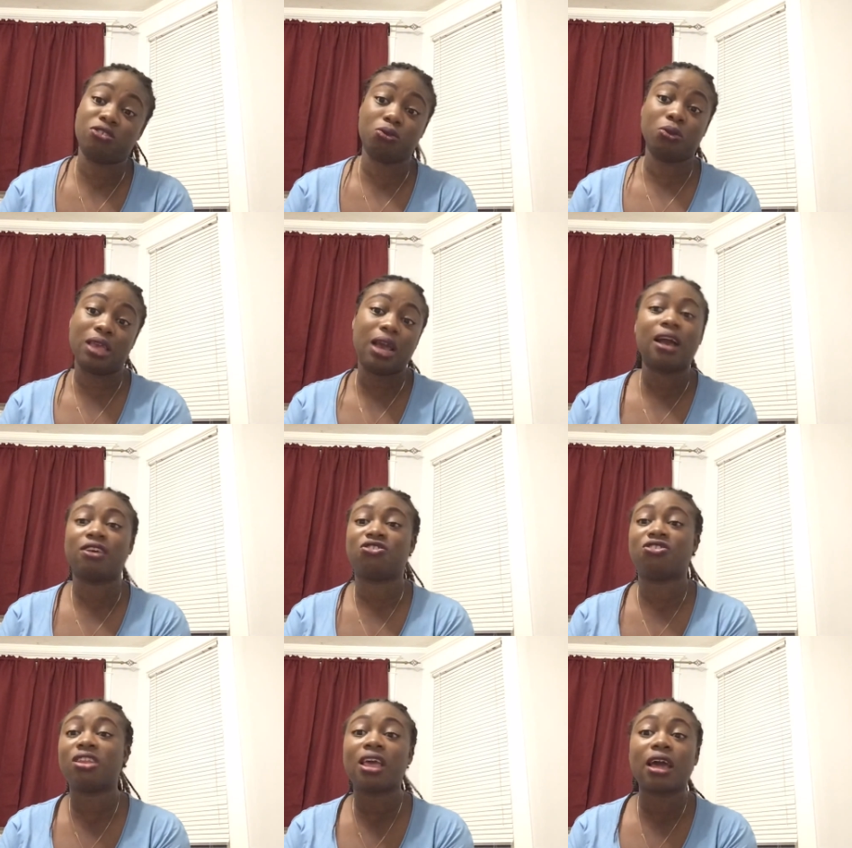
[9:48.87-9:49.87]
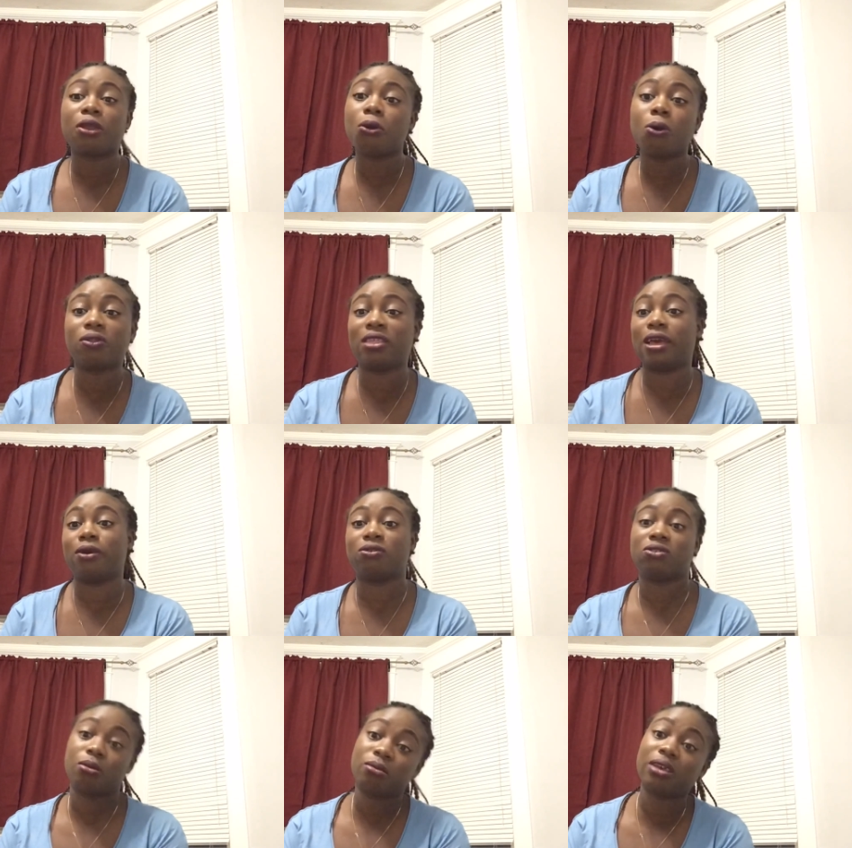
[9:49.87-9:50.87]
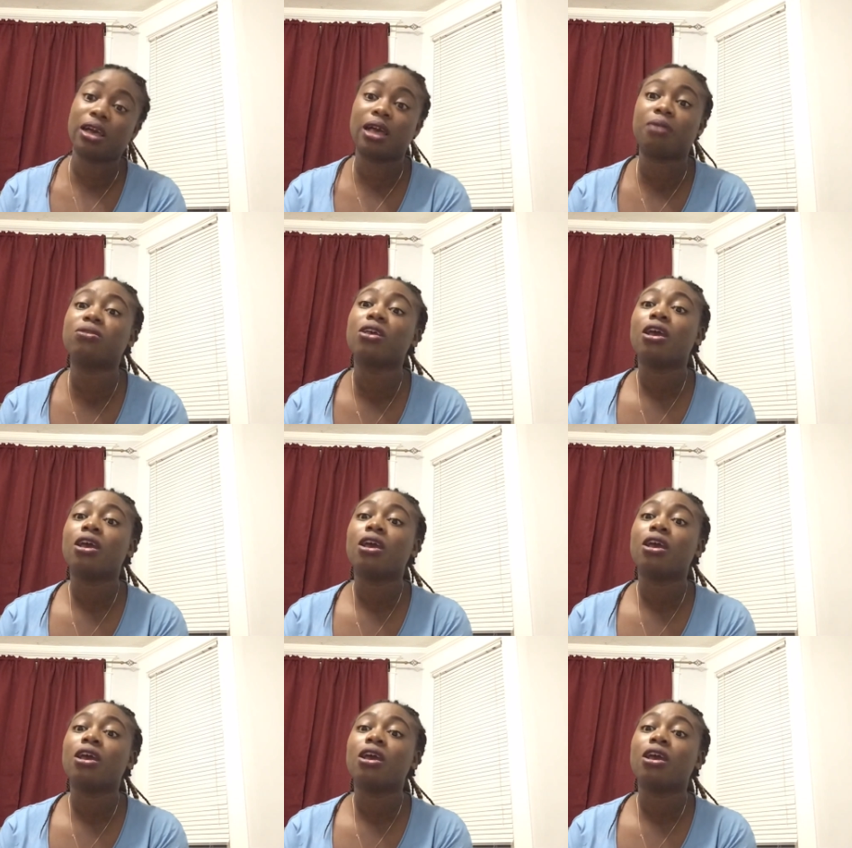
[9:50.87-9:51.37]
So yeah, shit gotta go down sometimes.